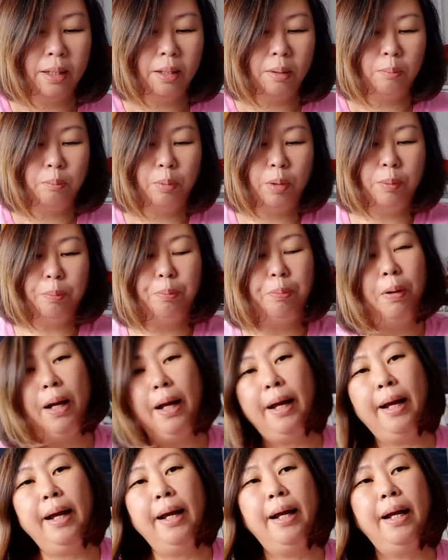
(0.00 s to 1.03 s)

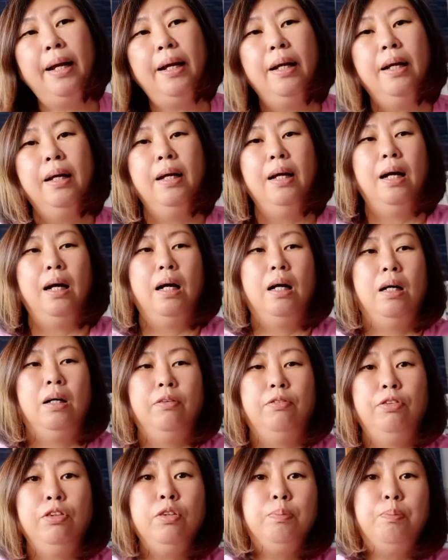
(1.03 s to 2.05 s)
prepare a
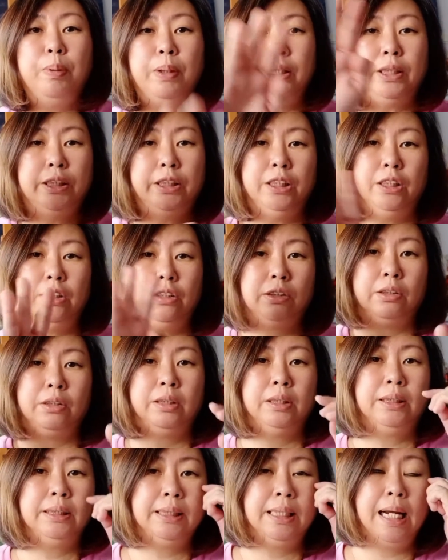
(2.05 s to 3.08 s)
few pictures on the
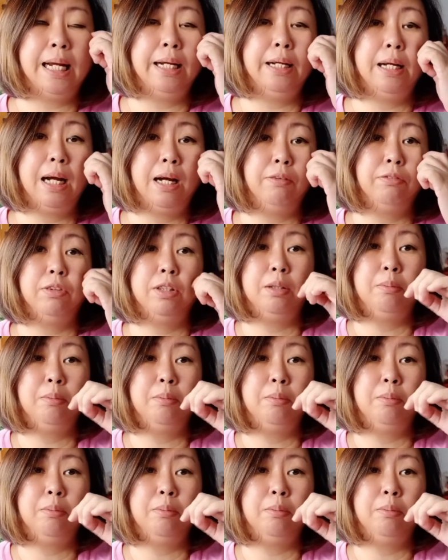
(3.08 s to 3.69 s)
slide after